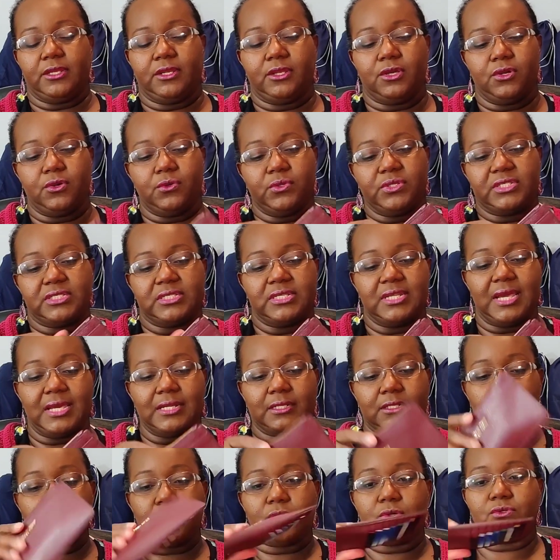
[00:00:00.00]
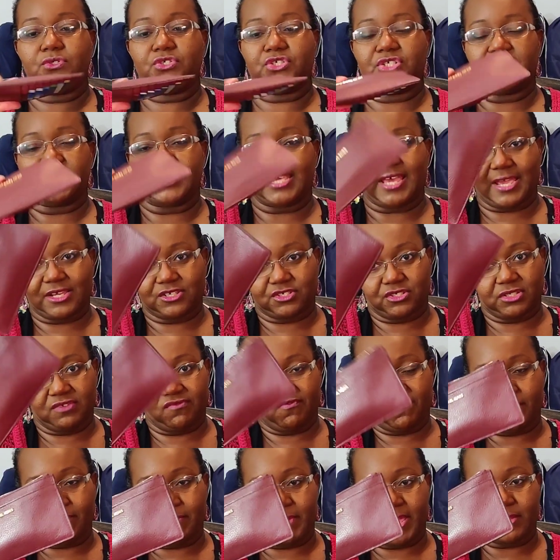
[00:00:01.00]
and no, it's not Coach, it's
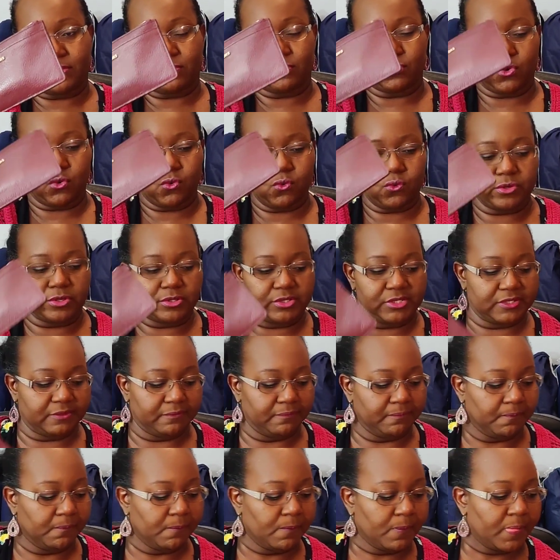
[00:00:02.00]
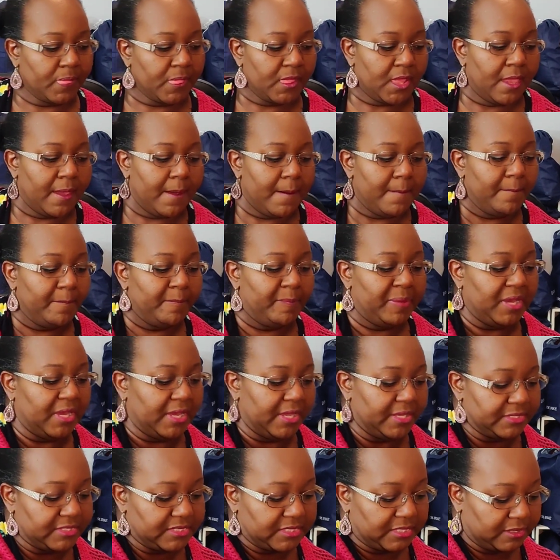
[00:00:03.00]
actually from Michael Kors.
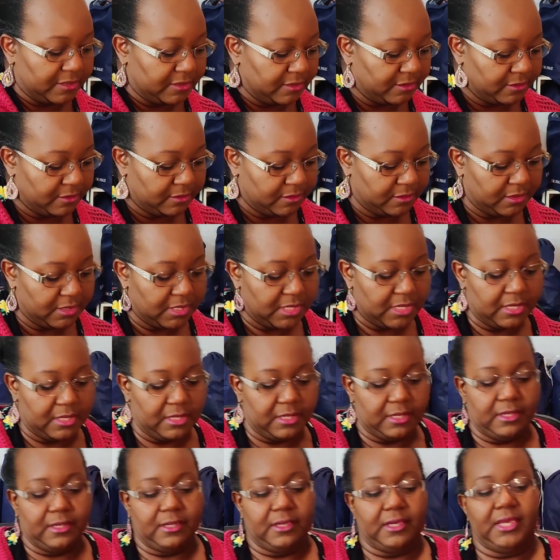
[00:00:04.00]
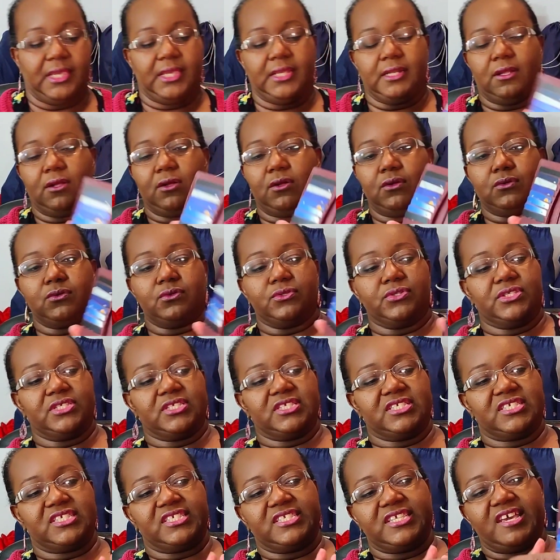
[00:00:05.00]
But it holds
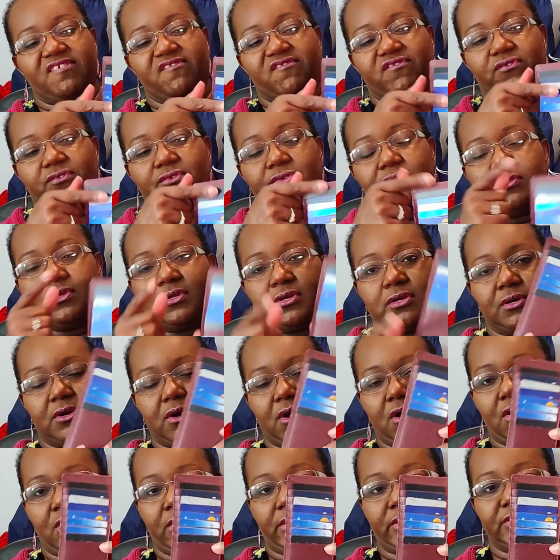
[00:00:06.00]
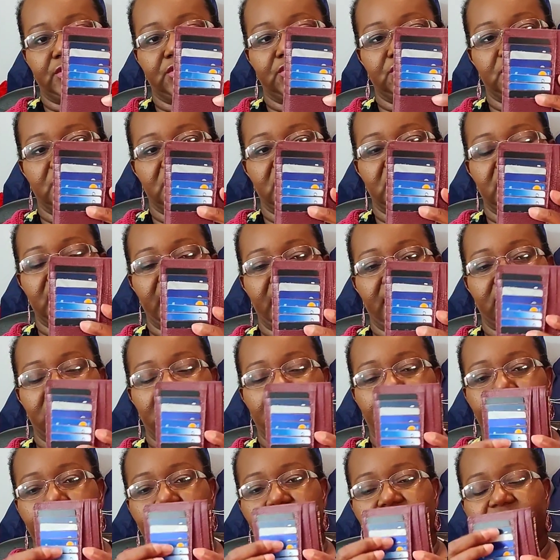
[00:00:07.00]
several cards. You see that
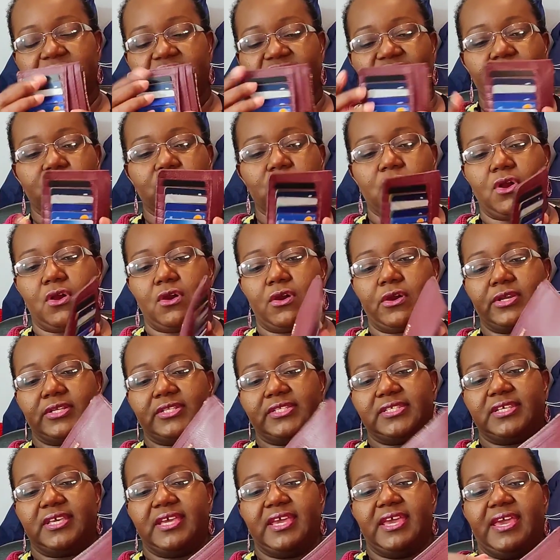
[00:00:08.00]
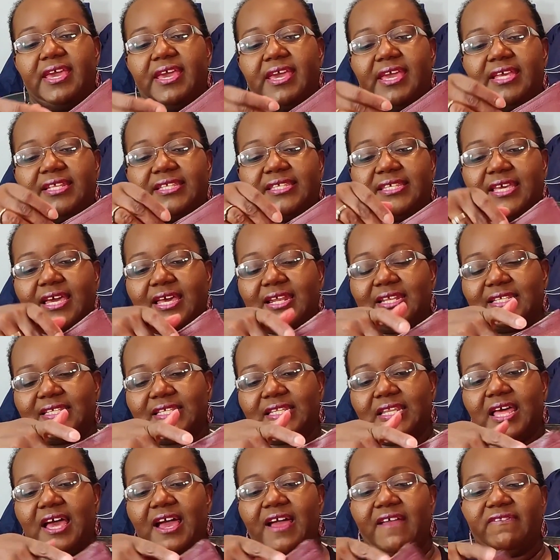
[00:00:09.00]
there? Several cards. It's got a
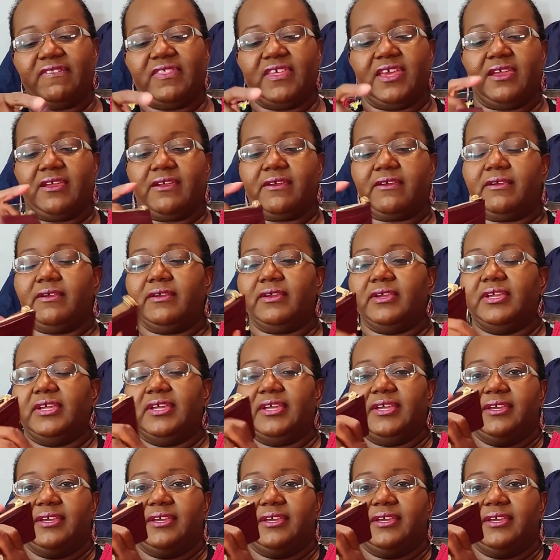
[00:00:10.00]
slot there.